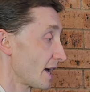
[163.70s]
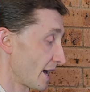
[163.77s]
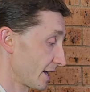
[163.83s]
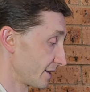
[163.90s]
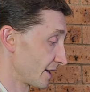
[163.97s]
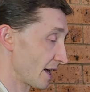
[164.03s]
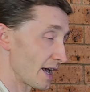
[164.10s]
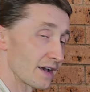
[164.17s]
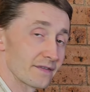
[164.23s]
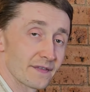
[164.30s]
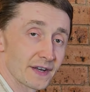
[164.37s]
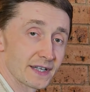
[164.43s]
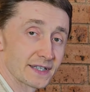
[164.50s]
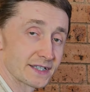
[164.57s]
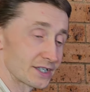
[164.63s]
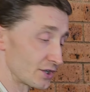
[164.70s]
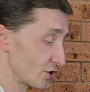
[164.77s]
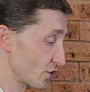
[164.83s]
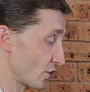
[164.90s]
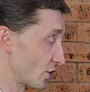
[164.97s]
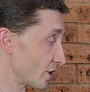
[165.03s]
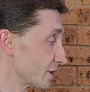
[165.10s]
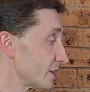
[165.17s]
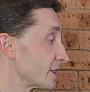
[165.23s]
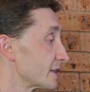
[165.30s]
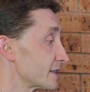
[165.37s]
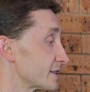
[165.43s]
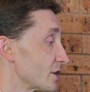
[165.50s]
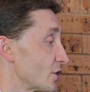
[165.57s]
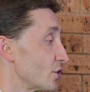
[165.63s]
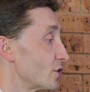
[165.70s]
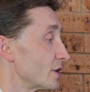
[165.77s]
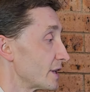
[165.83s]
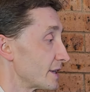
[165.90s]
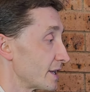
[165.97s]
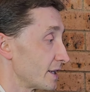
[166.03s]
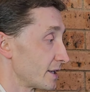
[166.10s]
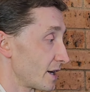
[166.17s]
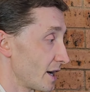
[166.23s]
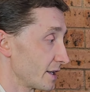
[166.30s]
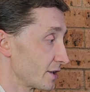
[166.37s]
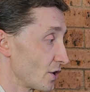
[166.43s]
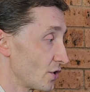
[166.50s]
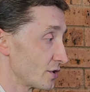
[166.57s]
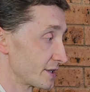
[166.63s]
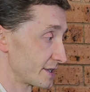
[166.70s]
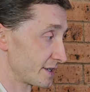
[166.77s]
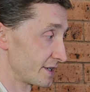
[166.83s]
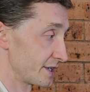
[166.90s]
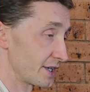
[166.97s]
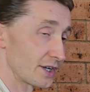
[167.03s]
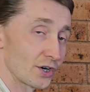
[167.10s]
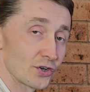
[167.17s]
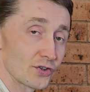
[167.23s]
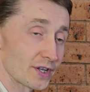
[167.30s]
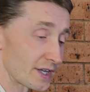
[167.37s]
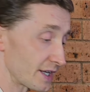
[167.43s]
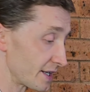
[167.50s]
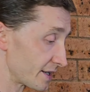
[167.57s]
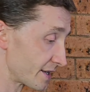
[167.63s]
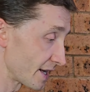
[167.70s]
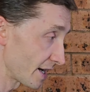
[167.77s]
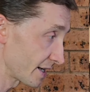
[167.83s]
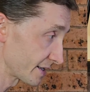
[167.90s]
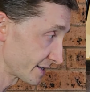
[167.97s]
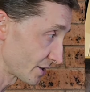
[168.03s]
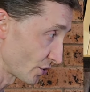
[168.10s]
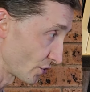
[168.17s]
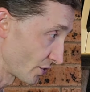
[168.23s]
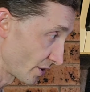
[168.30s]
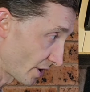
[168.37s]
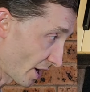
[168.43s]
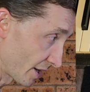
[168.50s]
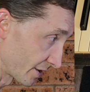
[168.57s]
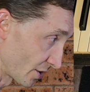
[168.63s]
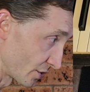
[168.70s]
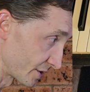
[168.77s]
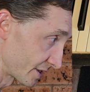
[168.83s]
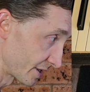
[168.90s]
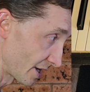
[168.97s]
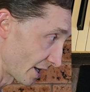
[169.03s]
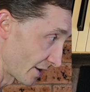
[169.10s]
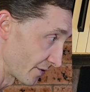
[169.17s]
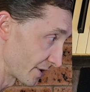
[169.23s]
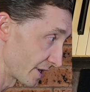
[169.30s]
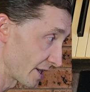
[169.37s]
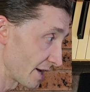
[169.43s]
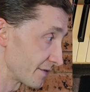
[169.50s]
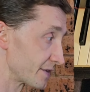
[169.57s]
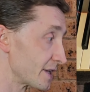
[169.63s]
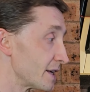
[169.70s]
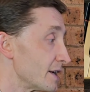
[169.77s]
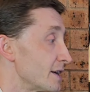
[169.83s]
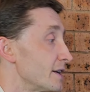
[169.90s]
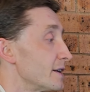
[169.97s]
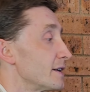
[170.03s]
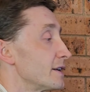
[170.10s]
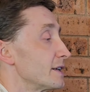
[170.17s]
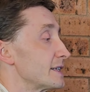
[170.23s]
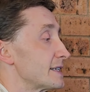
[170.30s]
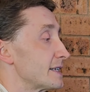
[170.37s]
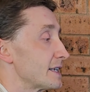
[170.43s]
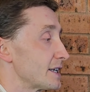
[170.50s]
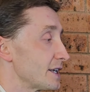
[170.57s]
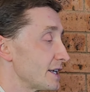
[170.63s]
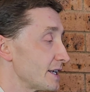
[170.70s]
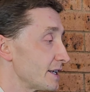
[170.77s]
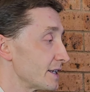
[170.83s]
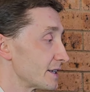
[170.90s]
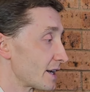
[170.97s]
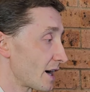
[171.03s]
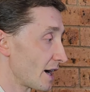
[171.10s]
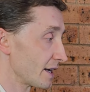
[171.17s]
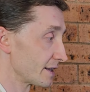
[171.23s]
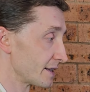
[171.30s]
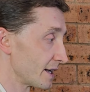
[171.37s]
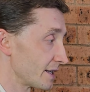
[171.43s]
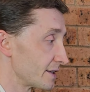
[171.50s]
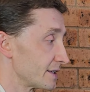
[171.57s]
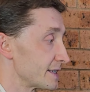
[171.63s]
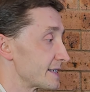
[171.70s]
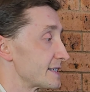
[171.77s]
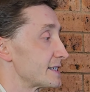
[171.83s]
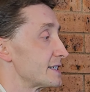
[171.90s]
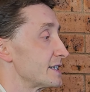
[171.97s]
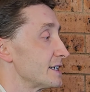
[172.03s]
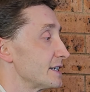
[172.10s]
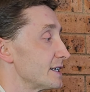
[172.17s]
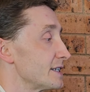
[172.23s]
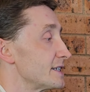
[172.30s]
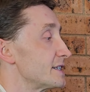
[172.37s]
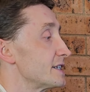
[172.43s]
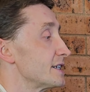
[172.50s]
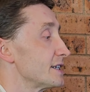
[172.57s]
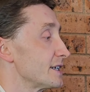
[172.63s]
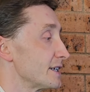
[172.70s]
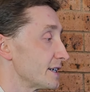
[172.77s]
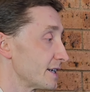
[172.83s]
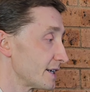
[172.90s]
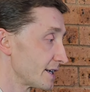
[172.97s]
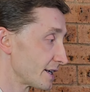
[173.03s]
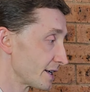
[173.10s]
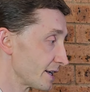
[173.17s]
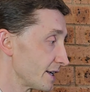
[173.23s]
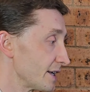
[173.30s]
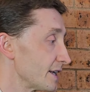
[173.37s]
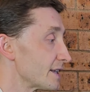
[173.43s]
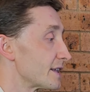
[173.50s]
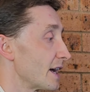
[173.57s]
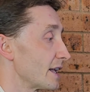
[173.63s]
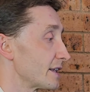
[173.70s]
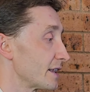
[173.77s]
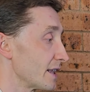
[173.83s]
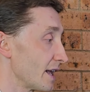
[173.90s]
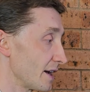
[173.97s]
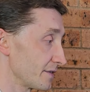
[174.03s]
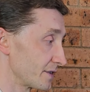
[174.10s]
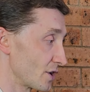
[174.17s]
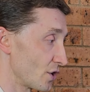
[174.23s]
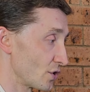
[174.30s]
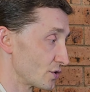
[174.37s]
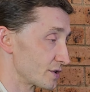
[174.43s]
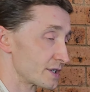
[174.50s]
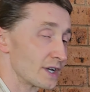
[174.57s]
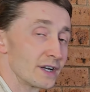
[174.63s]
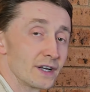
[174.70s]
and F, A, C chord. So then right goes three on E there. So right goes together with the left. E in right, then C, D, E, then left goes